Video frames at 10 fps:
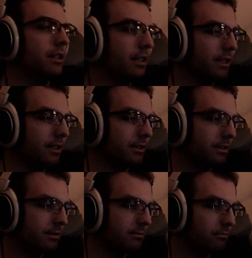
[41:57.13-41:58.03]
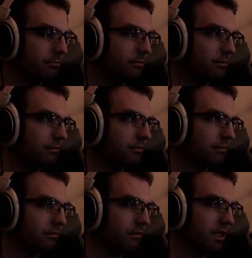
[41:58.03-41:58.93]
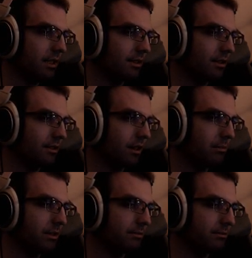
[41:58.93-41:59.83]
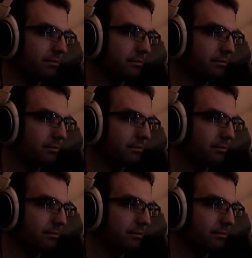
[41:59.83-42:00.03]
guy is still something.